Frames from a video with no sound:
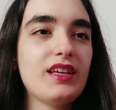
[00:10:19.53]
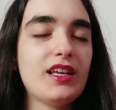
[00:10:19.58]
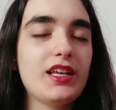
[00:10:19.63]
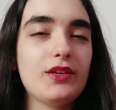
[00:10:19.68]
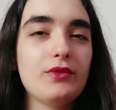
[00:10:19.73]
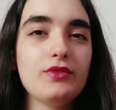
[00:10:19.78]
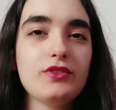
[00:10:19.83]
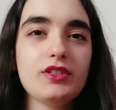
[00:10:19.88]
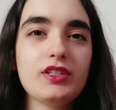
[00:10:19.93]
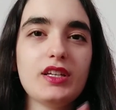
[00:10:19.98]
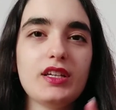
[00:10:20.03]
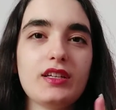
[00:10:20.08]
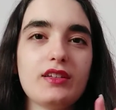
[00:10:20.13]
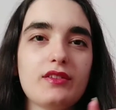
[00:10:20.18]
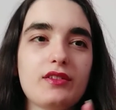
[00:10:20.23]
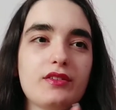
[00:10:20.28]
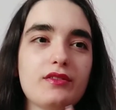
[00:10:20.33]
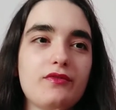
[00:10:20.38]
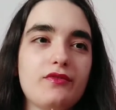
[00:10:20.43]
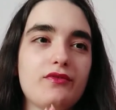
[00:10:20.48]
It was
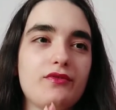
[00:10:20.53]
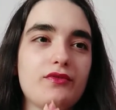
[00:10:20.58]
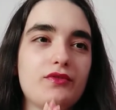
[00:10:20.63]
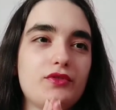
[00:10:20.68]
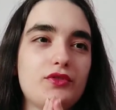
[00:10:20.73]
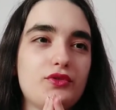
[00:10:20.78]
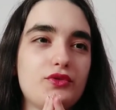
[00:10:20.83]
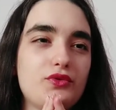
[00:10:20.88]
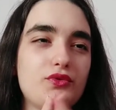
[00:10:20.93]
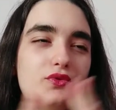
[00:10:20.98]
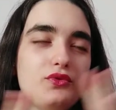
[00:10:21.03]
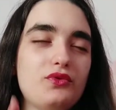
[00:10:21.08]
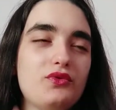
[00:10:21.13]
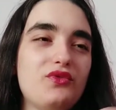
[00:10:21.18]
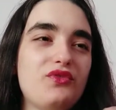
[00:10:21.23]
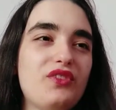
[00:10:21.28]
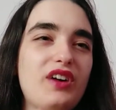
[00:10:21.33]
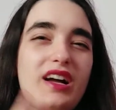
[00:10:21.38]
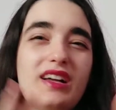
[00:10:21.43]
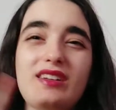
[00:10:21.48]
like too
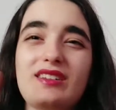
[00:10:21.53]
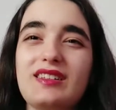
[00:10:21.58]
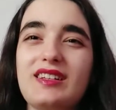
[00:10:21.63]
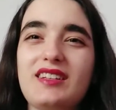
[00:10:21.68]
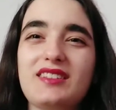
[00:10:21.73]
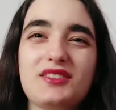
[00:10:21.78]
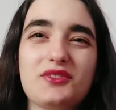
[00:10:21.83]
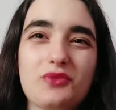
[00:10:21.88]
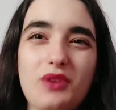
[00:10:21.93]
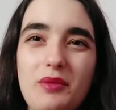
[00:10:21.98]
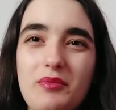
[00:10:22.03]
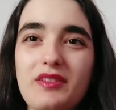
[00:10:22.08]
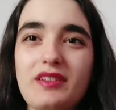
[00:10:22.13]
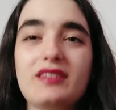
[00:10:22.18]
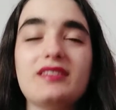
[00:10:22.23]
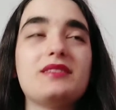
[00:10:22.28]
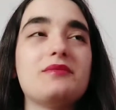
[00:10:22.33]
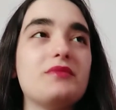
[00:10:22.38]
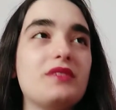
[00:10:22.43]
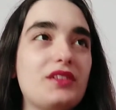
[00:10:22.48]
violence,
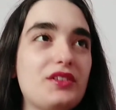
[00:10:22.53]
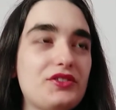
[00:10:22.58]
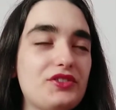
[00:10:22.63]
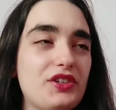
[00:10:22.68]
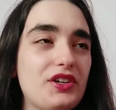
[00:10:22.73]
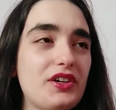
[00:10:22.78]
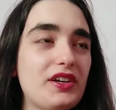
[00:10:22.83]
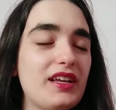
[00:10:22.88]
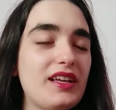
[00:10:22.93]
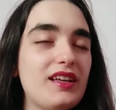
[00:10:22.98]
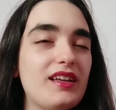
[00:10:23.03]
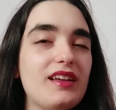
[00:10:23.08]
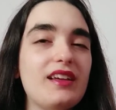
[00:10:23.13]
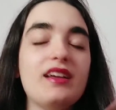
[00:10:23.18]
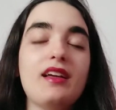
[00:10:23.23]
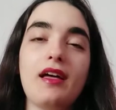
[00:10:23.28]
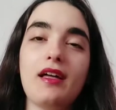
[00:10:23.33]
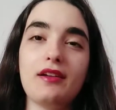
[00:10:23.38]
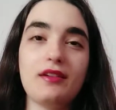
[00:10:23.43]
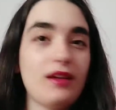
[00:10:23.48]
weapons, military,
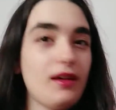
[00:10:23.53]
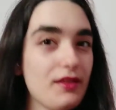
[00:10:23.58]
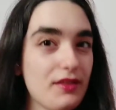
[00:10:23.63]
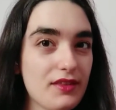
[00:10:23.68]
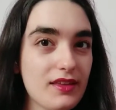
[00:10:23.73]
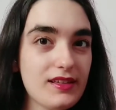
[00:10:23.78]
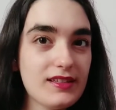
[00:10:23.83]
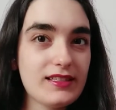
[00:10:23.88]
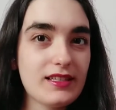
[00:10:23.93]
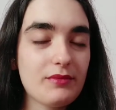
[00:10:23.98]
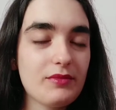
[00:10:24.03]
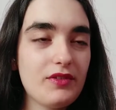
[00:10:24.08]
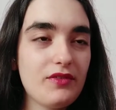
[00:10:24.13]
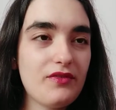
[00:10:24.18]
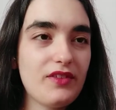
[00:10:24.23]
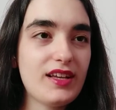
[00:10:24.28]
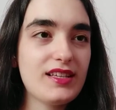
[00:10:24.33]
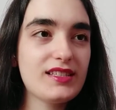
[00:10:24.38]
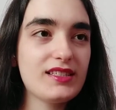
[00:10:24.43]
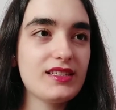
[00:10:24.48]
not things I'm
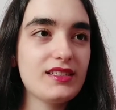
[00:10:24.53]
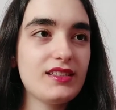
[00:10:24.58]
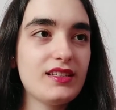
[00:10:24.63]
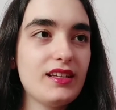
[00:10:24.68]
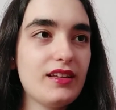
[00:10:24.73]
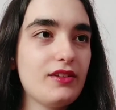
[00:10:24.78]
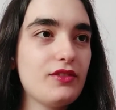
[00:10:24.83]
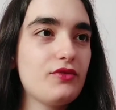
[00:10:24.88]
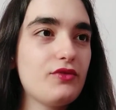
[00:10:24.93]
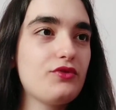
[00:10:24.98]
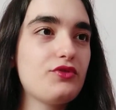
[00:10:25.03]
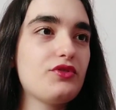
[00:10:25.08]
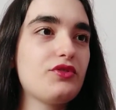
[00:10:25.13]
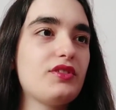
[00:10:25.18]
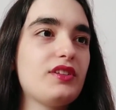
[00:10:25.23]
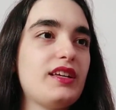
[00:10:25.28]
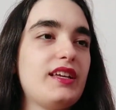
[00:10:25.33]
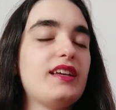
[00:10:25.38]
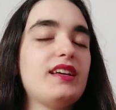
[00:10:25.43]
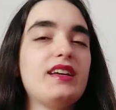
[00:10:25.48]
invested in
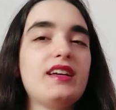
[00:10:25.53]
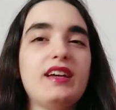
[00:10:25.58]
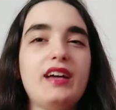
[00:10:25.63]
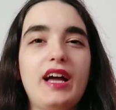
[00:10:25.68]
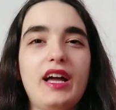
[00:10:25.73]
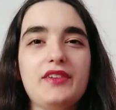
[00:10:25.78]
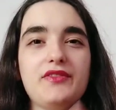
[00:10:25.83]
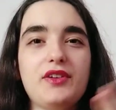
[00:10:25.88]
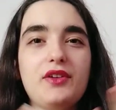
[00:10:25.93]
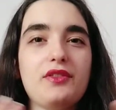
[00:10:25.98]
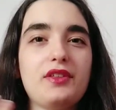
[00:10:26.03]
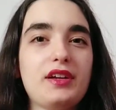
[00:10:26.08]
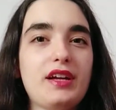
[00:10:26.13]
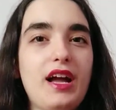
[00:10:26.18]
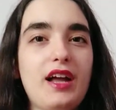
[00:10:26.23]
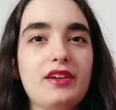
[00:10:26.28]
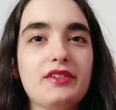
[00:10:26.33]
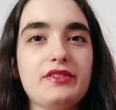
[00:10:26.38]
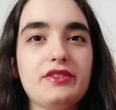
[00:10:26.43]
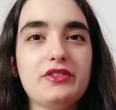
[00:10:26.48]
usually. I found the
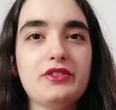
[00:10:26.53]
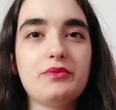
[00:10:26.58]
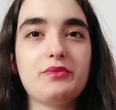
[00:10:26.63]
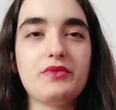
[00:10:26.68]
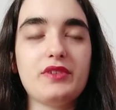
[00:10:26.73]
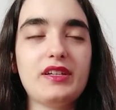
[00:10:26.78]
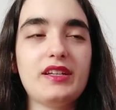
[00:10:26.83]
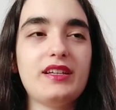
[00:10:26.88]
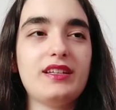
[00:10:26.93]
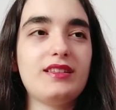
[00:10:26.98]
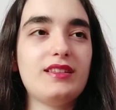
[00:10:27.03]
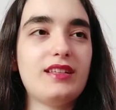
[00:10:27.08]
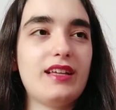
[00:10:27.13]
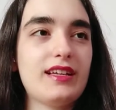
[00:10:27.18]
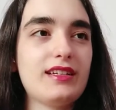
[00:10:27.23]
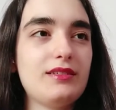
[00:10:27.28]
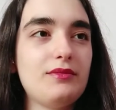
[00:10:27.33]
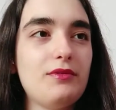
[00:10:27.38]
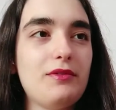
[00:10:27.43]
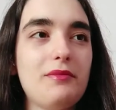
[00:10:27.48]
characters pretty
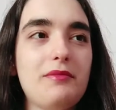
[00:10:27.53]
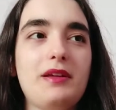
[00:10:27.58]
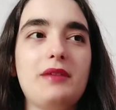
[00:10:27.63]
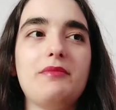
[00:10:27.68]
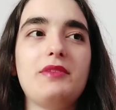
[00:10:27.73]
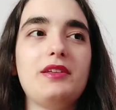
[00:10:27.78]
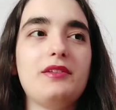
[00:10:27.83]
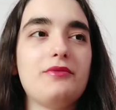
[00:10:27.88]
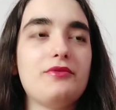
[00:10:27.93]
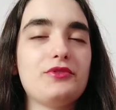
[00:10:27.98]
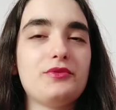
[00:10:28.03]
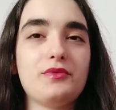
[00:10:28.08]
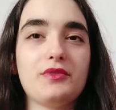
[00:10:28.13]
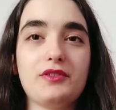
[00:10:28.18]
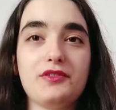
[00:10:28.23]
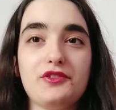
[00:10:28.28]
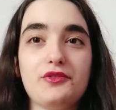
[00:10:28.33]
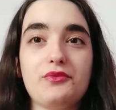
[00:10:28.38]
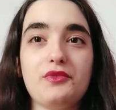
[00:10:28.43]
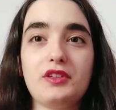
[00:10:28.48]
unlikable. Maybe it was
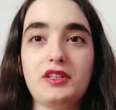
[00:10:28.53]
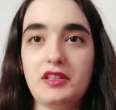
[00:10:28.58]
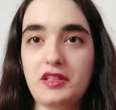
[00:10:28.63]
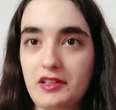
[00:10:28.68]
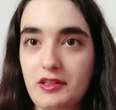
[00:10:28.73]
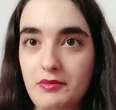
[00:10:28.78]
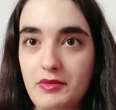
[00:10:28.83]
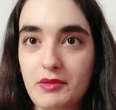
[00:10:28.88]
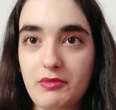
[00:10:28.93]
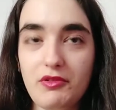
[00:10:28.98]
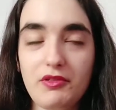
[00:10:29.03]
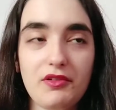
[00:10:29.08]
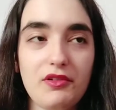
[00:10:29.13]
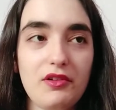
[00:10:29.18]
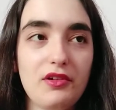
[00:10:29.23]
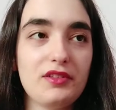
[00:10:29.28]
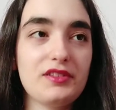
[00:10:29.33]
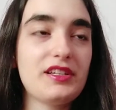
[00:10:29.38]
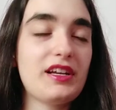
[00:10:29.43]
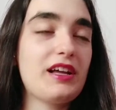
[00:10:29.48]
because they were killing people the
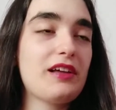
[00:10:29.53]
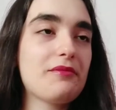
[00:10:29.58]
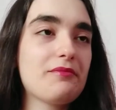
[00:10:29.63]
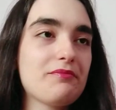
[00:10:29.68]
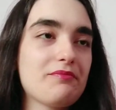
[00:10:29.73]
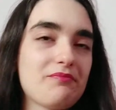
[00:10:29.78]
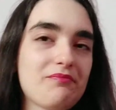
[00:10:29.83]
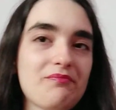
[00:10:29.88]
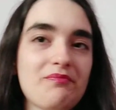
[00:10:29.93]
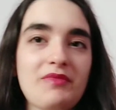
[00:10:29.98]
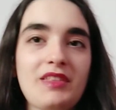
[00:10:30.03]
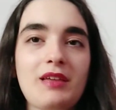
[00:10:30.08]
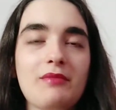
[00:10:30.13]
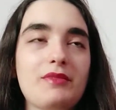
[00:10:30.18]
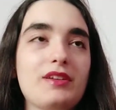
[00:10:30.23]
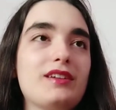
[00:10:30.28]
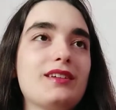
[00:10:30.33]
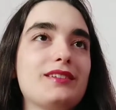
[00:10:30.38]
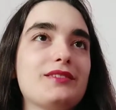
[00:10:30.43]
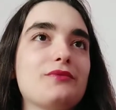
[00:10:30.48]
whole time,
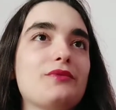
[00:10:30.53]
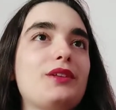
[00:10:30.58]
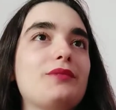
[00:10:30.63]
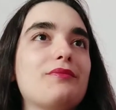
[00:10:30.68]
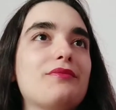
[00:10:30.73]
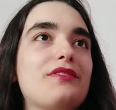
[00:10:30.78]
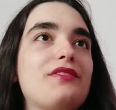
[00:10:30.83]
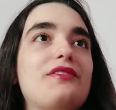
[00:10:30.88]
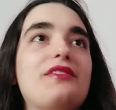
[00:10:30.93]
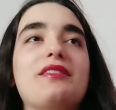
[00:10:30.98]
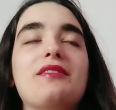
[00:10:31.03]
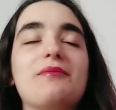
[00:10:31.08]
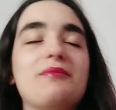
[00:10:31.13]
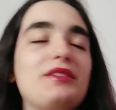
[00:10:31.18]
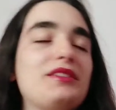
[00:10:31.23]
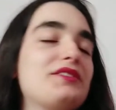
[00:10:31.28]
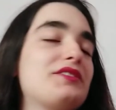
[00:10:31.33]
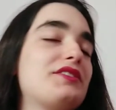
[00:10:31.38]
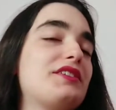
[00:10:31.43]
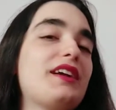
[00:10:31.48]
because, well, they're in the
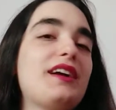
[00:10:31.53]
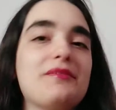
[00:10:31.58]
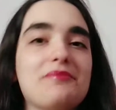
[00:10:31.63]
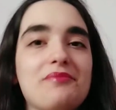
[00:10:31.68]
military.